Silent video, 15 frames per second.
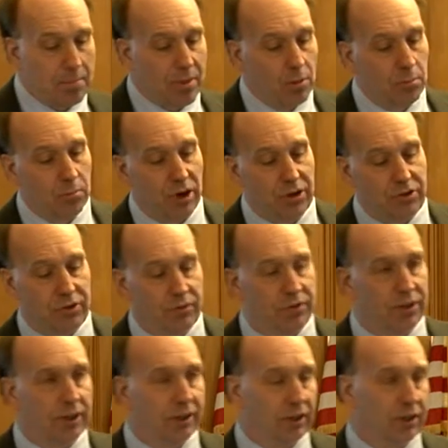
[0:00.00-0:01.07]
most of
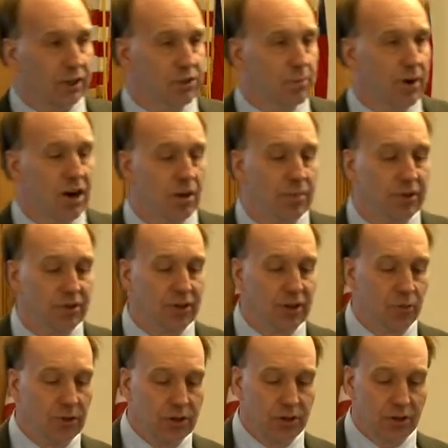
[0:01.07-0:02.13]
the experiments that
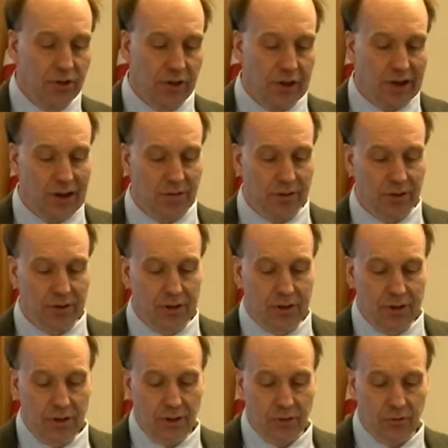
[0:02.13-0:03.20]
we do, however,
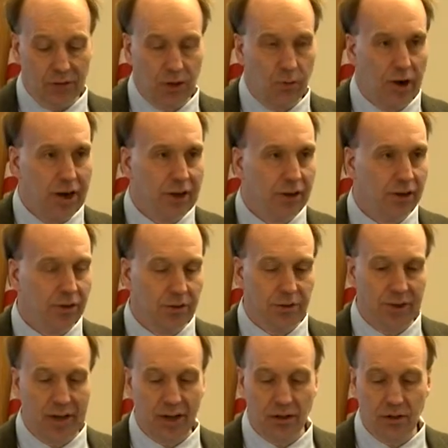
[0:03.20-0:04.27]
require
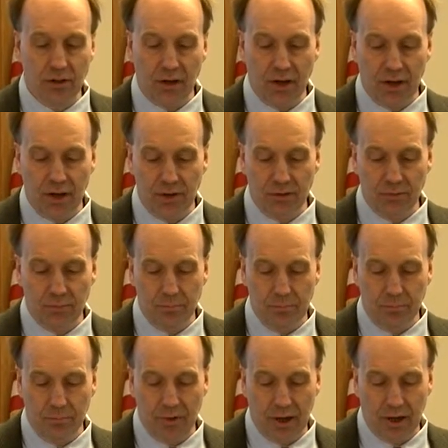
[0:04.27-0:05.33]
that our
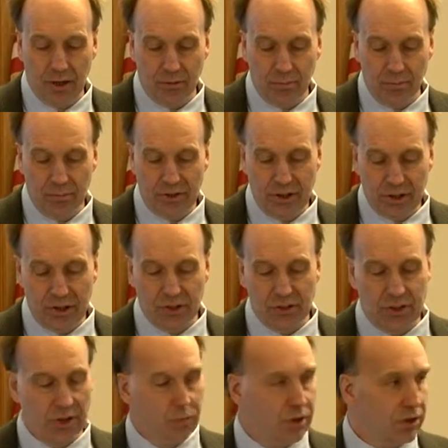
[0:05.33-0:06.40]
uh, materials
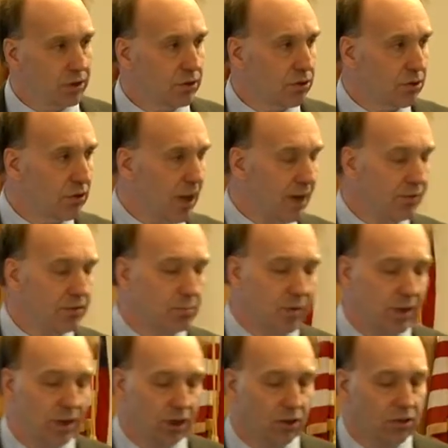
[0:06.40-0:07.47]
that we use have to be
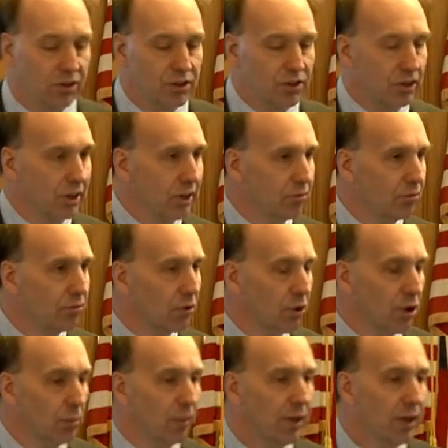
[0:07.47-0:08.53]
in a crystalline
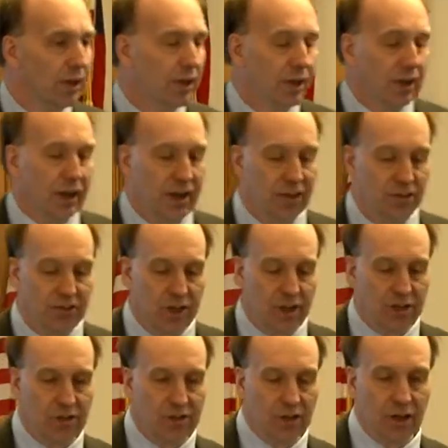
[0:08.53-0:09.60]
form. And
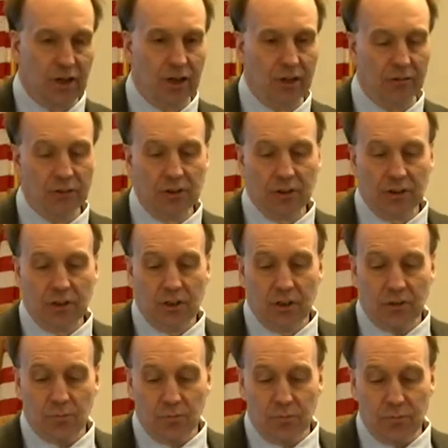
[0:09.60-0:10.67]
since uh,
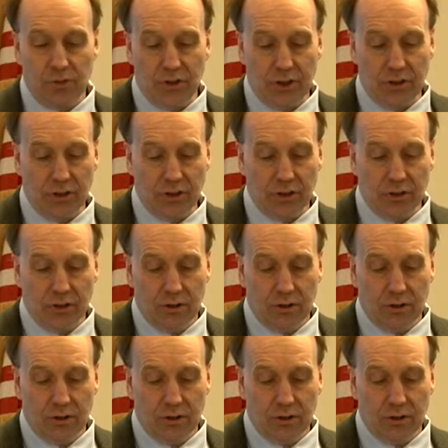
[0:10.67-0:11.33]
the